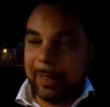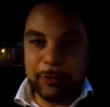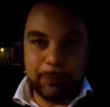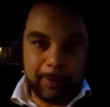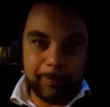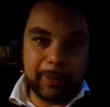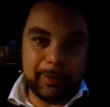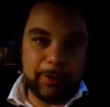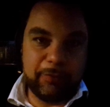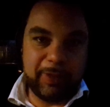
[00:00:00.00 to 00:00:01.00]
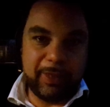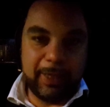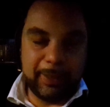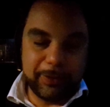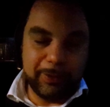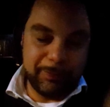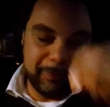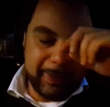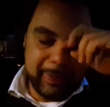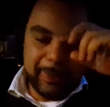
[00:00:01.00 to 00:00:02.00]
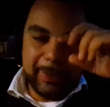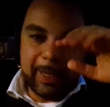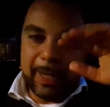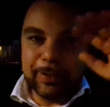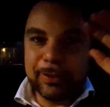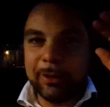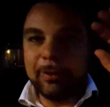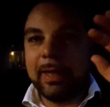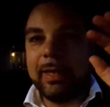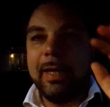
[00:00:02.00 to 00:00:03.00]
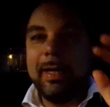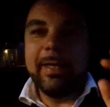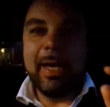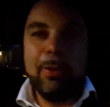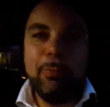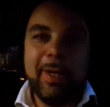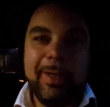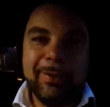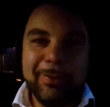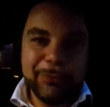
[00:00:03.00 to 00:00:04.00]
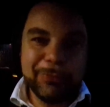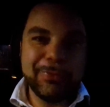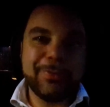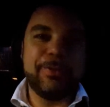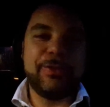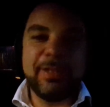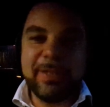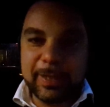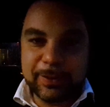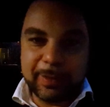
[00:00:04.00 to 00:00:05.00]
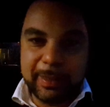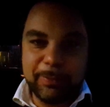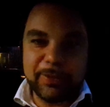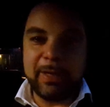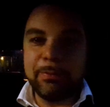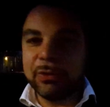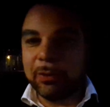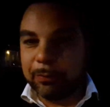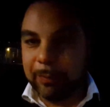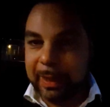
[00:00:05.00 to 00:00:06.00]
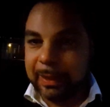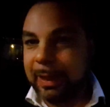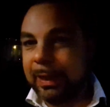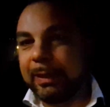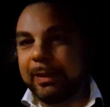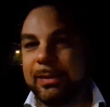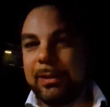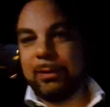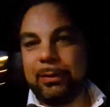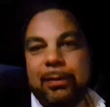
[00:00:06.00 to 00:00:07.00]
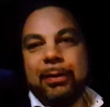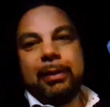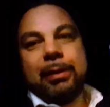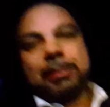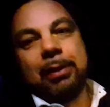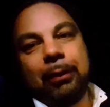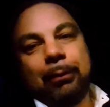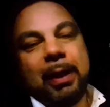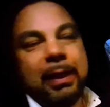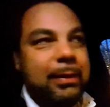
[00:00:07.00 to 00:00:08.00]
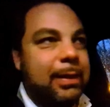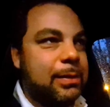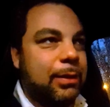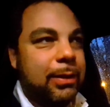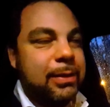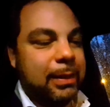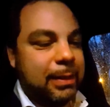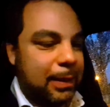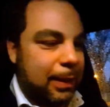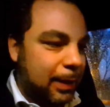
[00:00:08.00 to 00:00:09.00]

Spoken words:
I should probably clarify that. So it's not like, yeah, well, Ntouskos just has to keep the same stroke rate and it's all good and it's all right. That's nonsense.